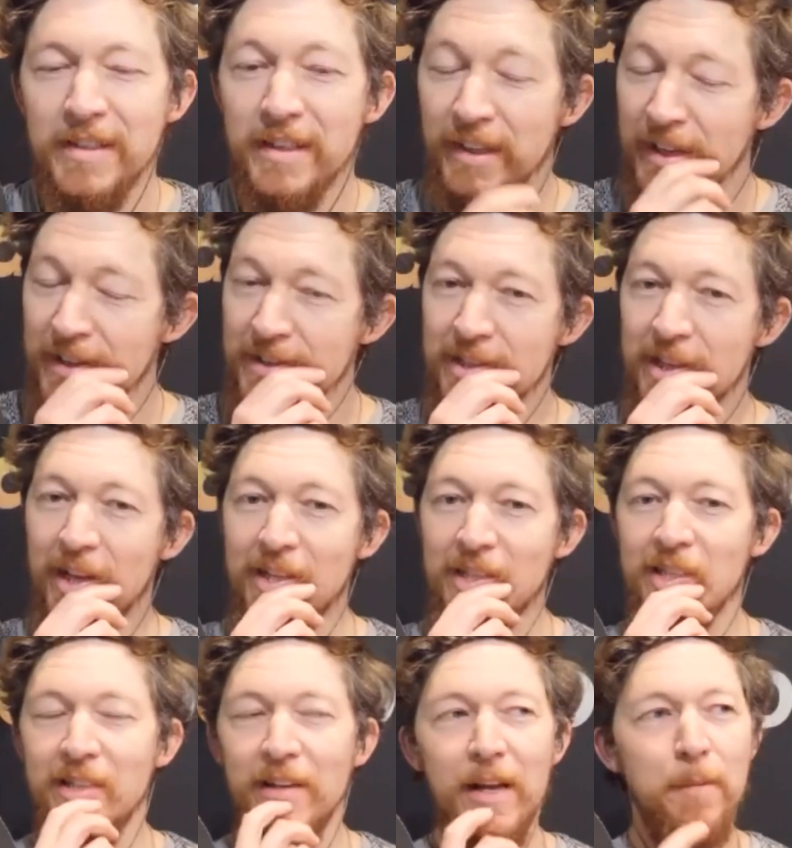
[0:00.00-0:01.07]
That's
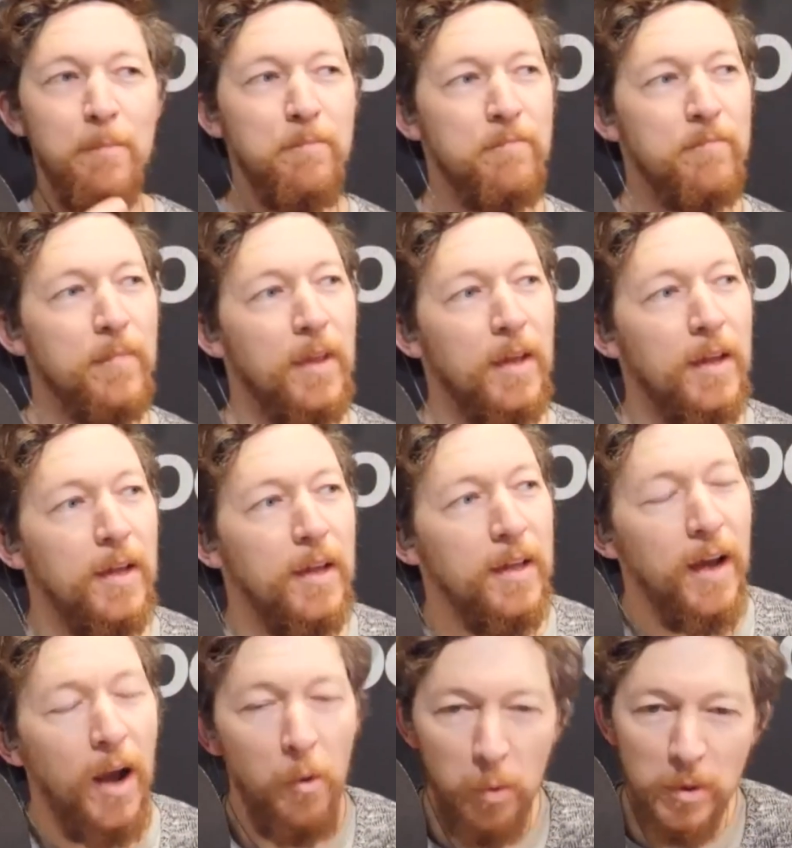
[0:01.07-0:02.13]
that's. Um,
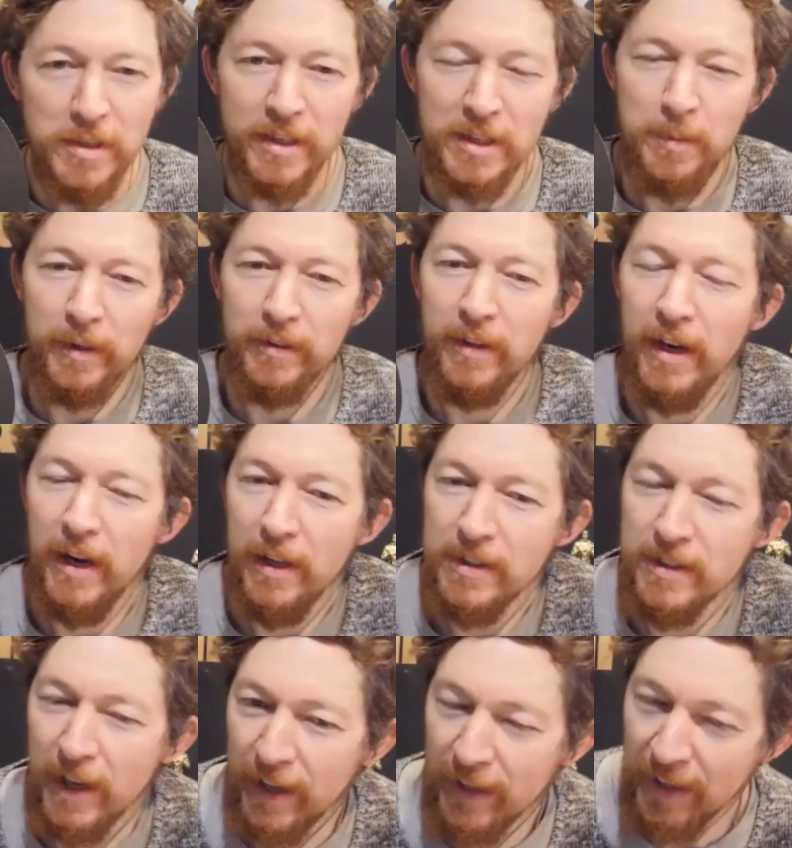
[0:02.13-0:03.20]
I wasn't expecting that
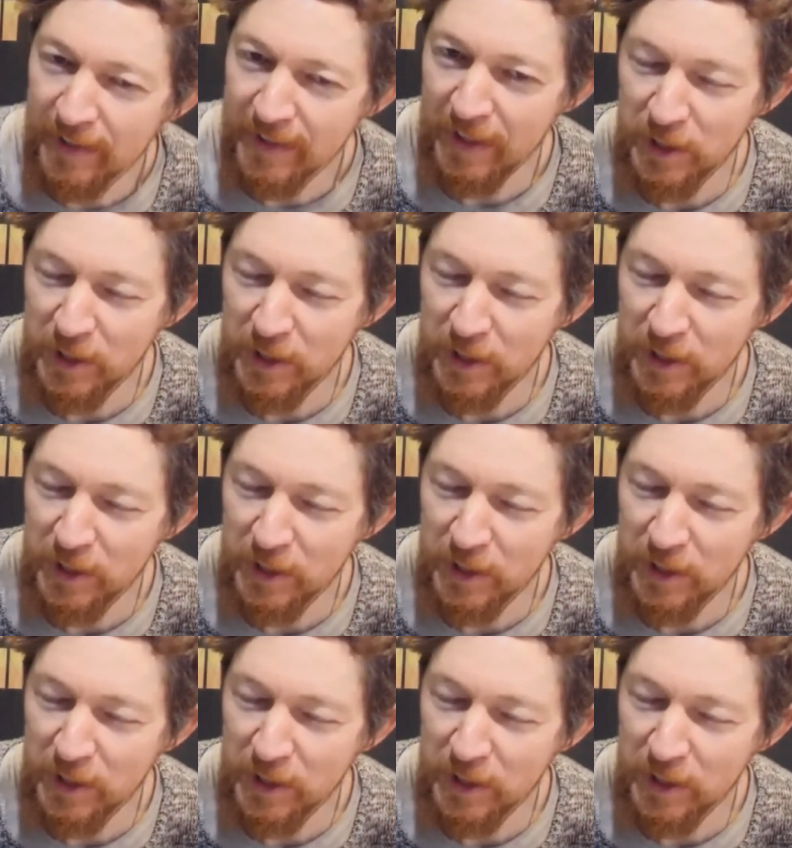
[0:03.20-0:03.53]
answer, and that's actually